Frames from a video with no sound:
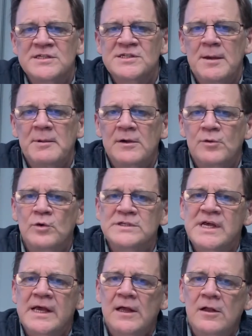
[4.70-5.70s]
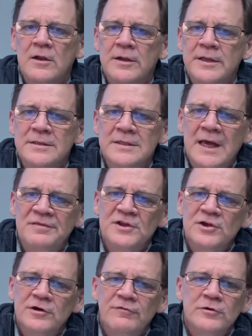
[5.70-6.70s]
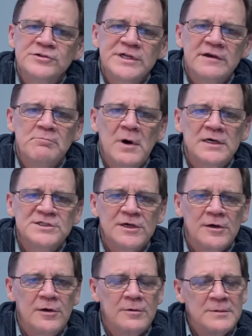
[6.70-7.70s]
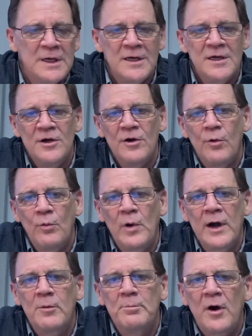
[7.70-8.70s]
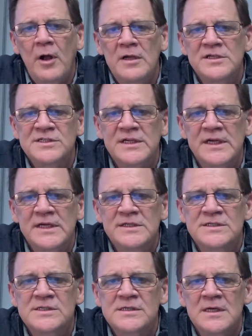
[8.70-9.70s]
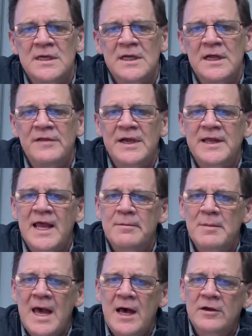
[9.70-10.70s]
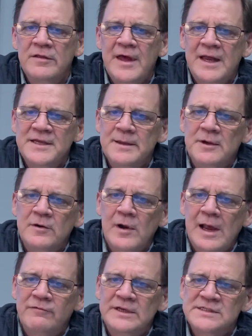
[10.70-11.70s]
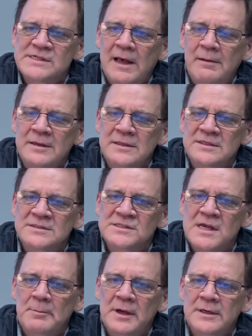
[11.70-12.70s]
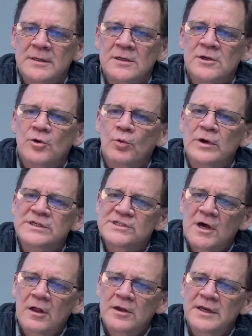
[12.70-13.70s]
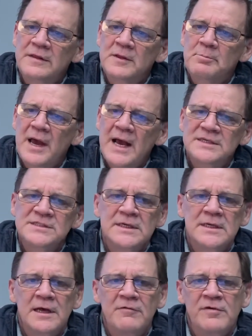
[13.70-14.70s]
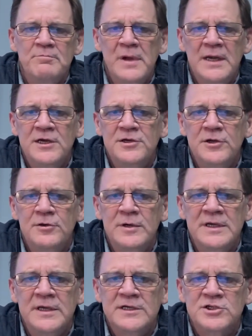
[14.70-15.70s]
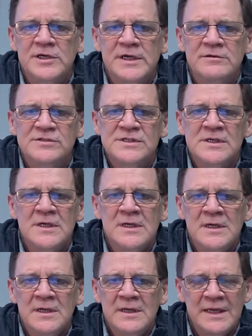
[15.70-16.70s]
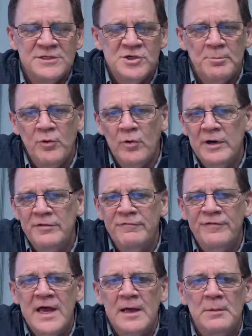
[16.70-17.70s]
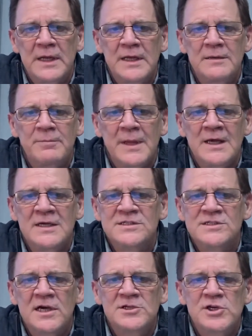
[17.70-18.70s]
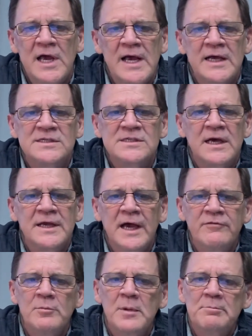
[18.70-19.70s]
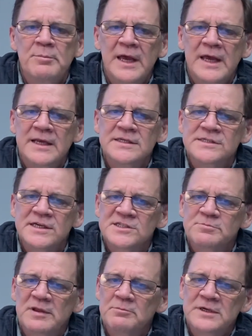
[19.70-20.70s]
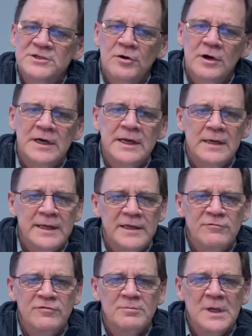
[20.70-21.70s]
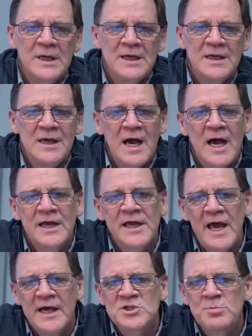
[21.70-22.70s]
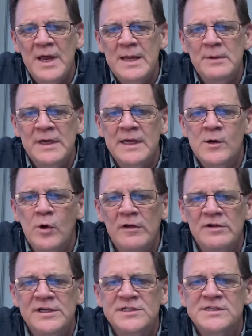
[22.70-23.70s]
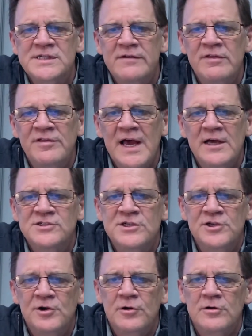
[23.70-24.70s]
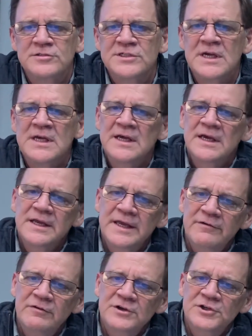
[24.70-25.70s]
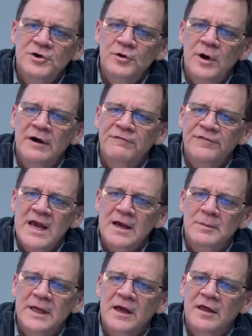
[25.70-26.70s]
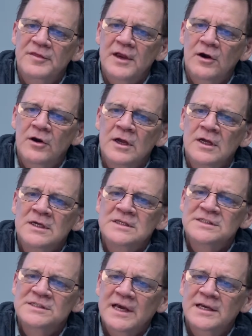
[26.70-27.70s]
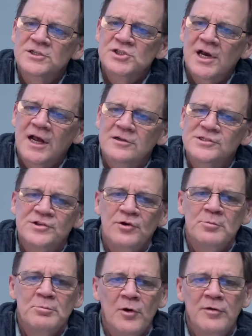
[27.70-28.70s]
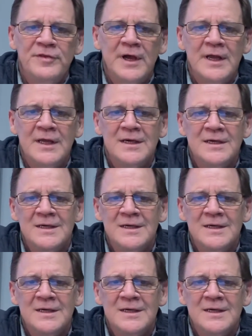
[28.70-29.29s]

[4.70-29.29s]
summit was held at the University of Moscow, where policies that came out of that demographic summit resulted in the passing of many new initiatives in support of the family, such as a government-paid 6-month maternity leave, a cash payment equivalent to 7,000 euros given to a family on their second child's 3rd birthday.